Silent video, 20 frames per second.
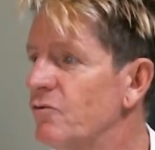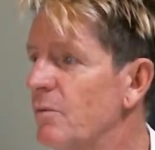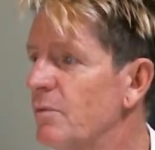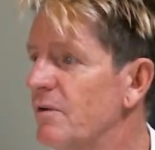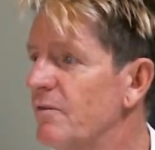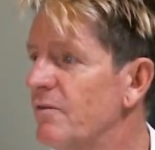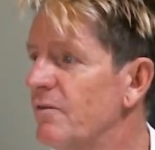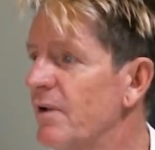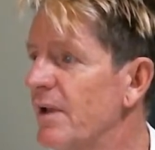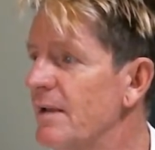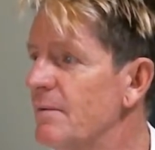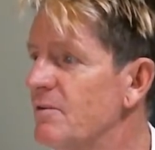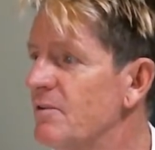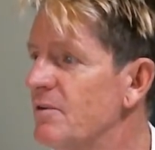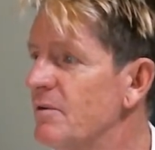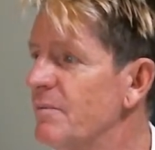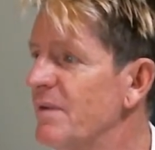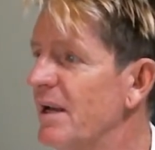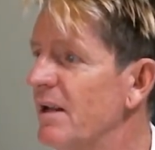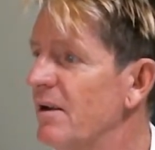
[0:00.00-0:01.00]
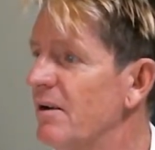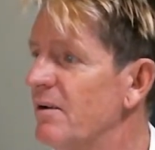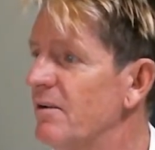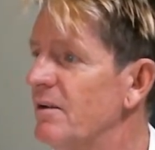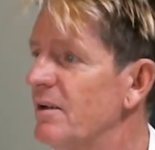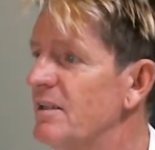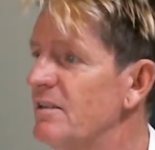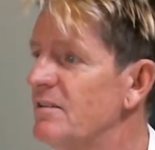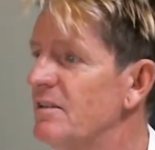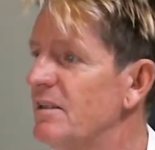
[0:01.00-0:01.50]
Robert Flansom, hello,
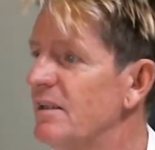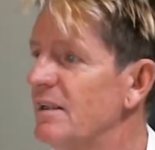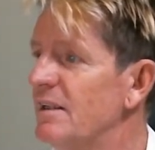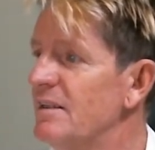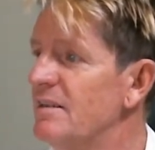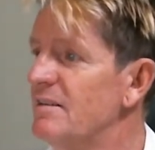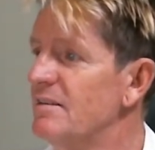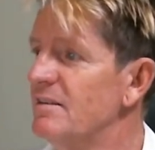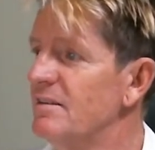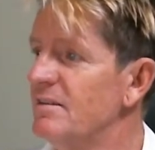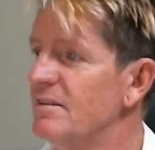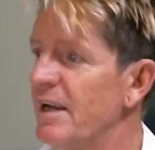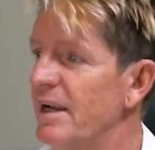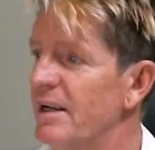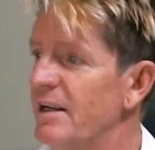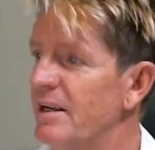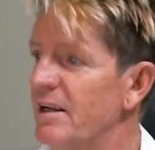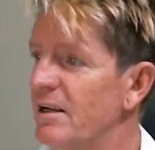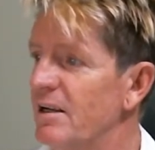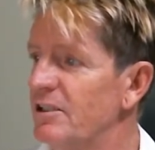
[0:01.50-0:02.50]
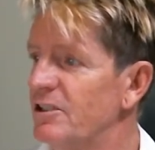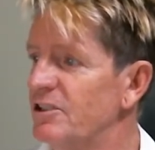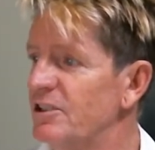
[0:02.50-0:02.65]
Lisa. Lisa's saying hello,